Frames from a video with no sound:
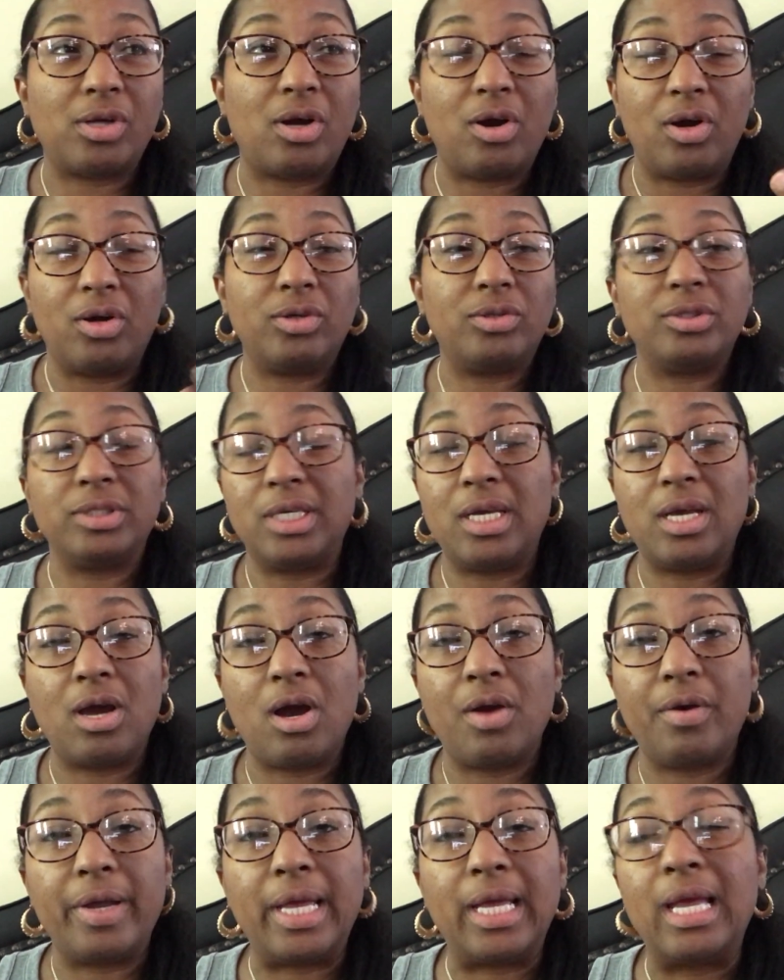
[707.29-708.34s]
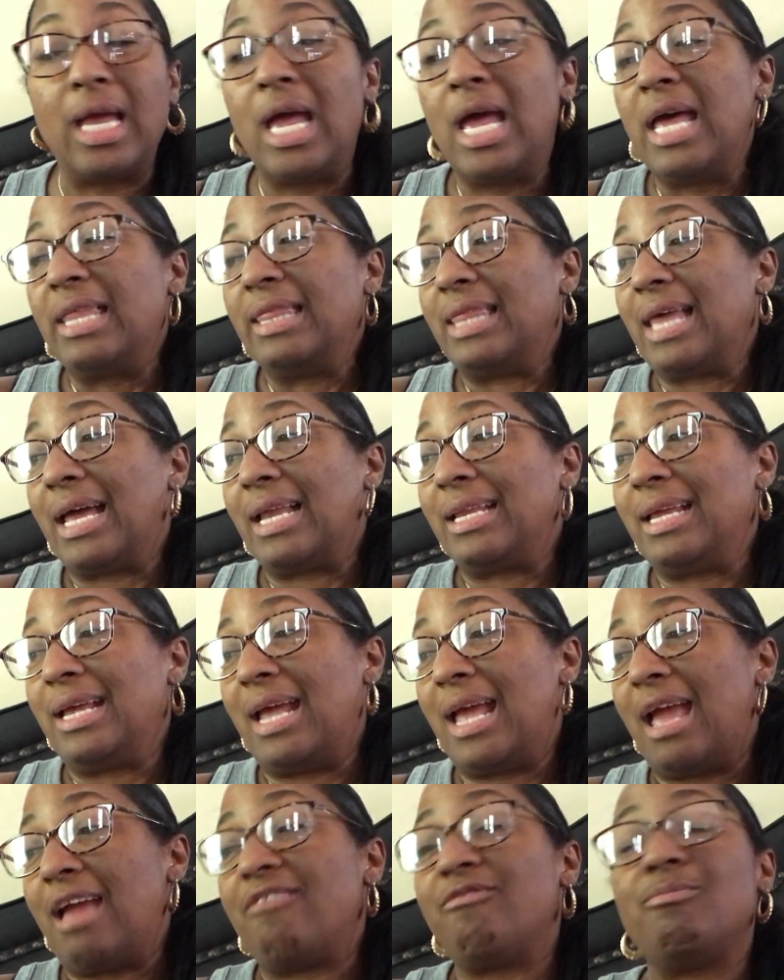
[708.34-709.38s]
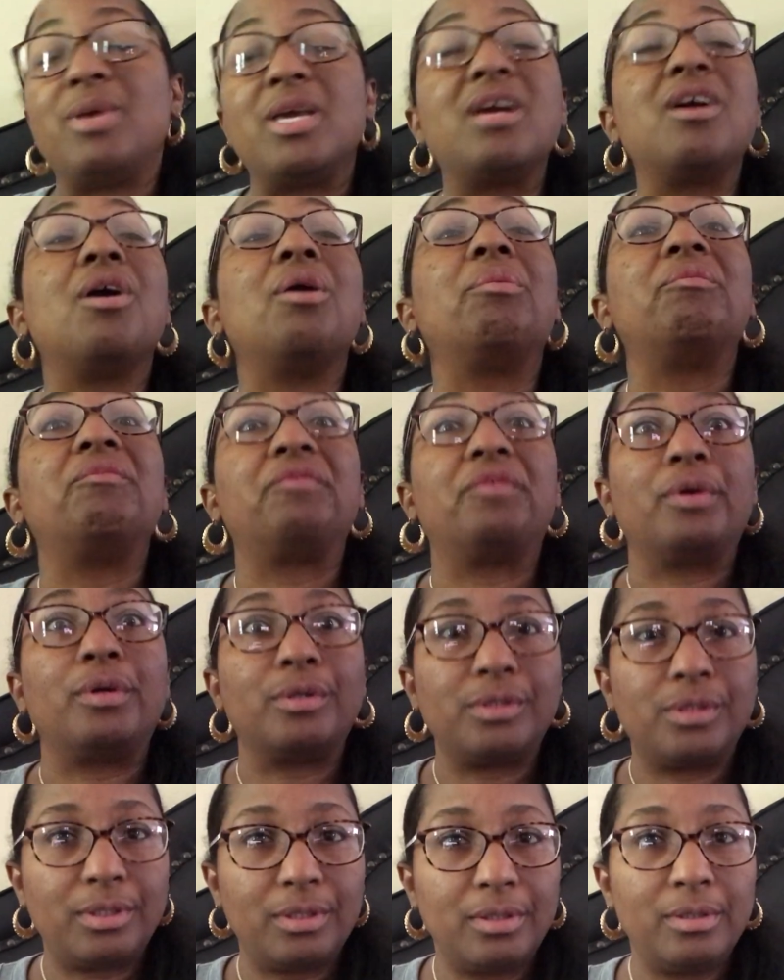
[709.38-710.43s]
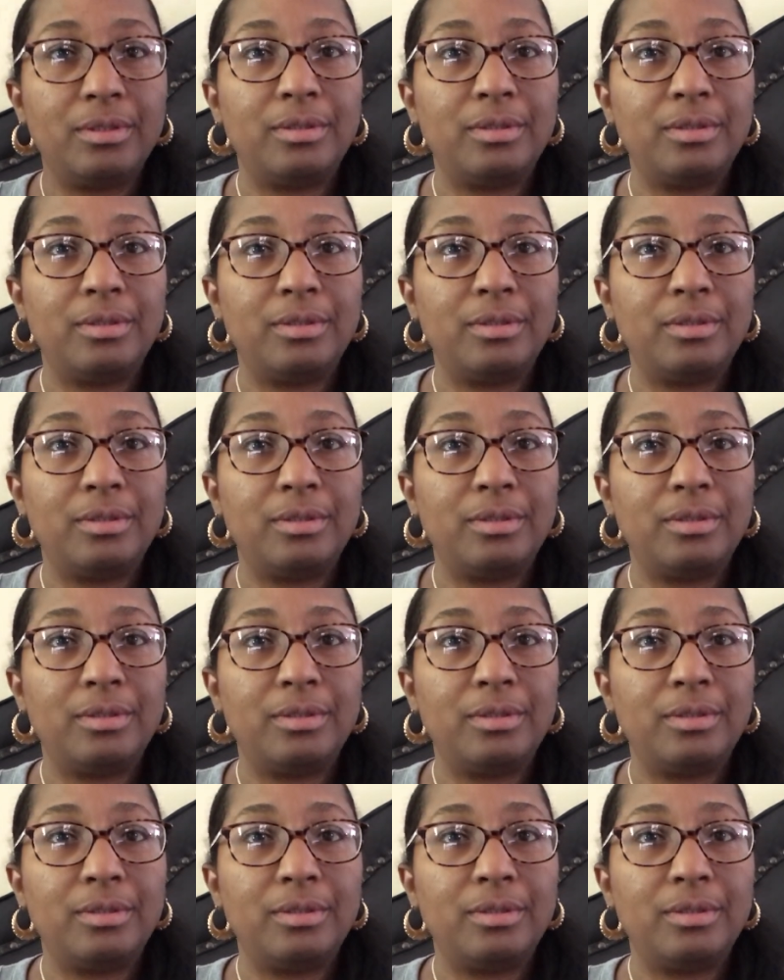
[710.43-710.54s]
Arnold Chiari that gave me comfort